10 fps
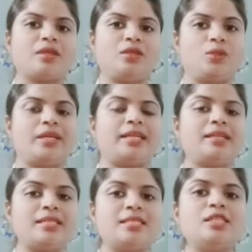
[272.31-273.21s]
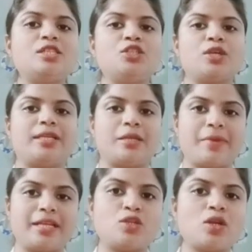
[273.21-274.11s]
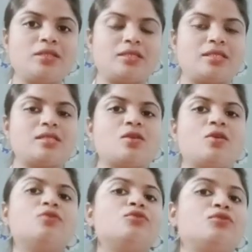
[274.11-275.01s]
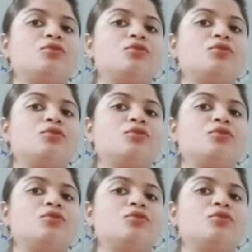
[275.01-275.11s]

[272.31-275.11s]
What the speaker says: You can consult your nearby doctors of